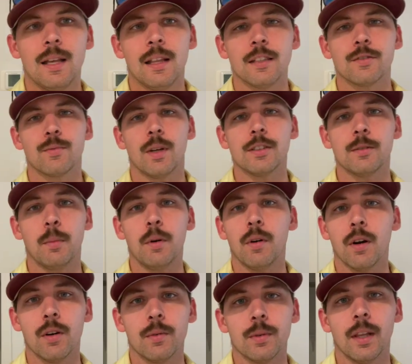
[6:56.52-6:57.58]
This is Russell
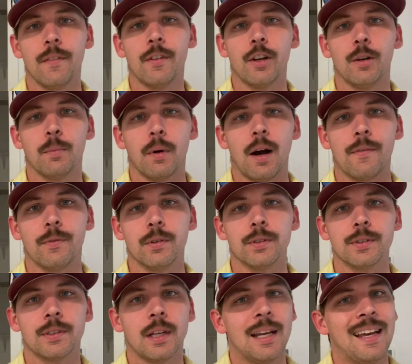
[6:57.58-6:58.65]
Monroe with Living in New
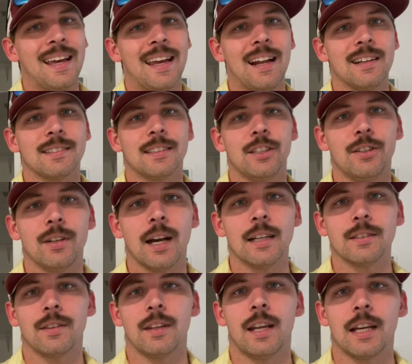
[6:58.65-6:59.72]
Braunfels, and I'll see you guys
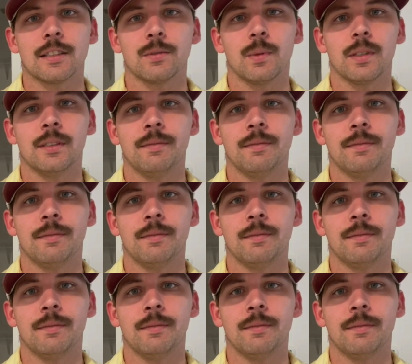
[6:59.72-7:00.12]
on the next one.